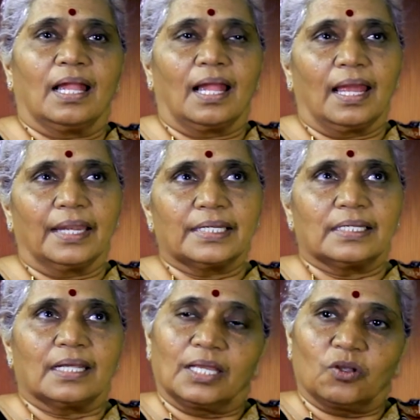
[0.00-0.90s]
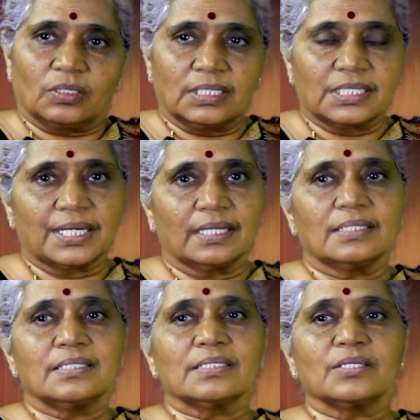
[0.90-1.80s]
And I got the
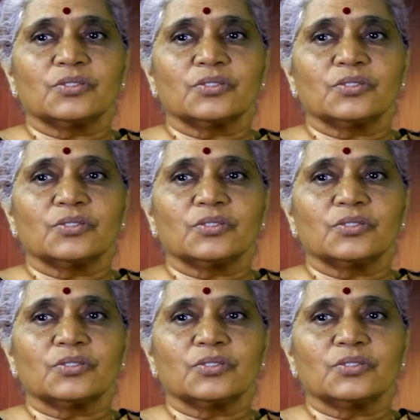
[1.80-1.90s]
chance